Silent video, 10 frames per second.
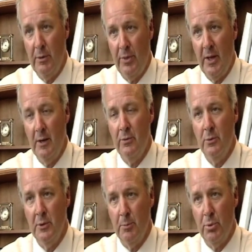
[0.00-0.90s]

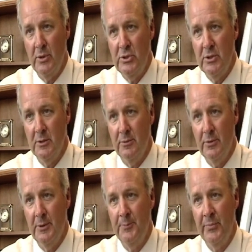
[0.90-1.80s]
thankful and appreciative
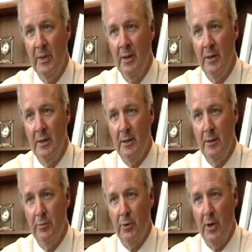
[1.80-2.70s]

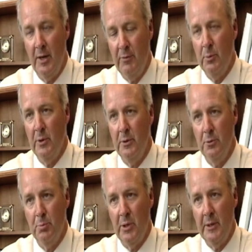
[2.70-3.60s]
uh, for everyone
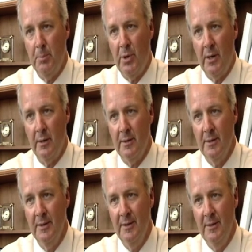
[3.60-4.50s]
who's played a part
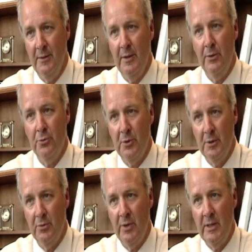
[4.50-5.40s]
in the history
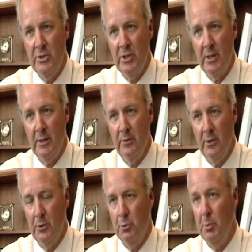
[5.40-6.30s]
of St. John's
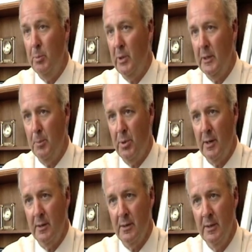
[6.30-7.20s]
and who will be playing a
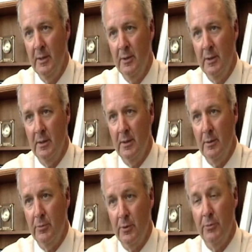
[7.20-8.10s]
part
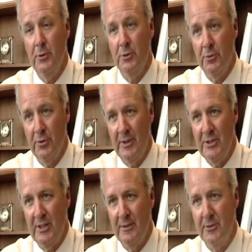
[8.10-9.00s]
uh, for the future of St.
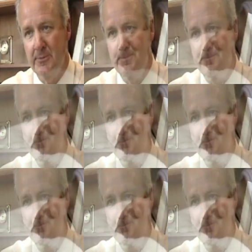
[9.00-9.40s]
John's.